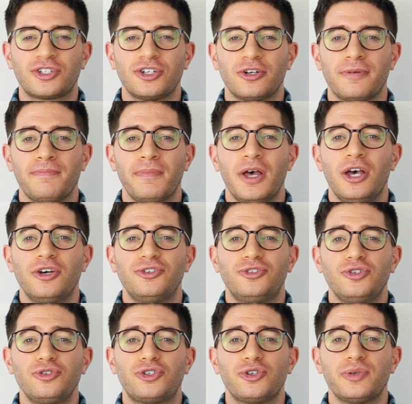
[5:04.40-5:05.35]
term
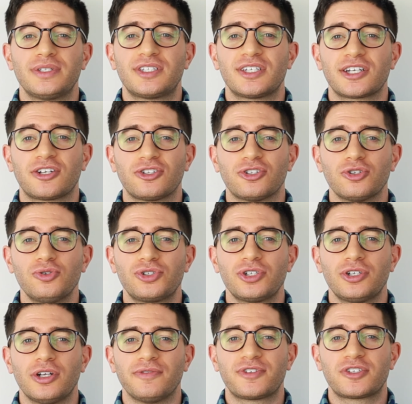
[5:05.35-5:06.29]
due to its
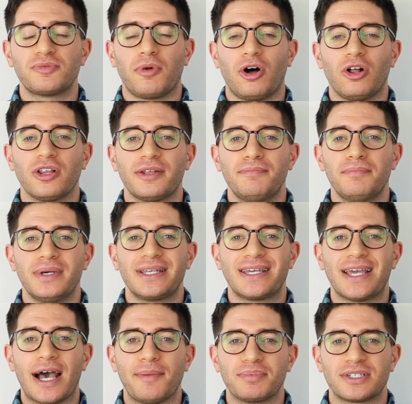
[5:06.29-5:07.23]
inclusion of small and
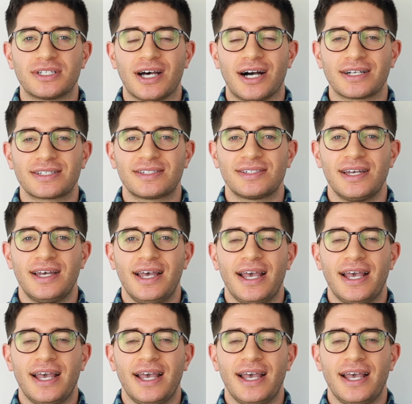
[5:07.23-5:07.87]
mid-cap stocks,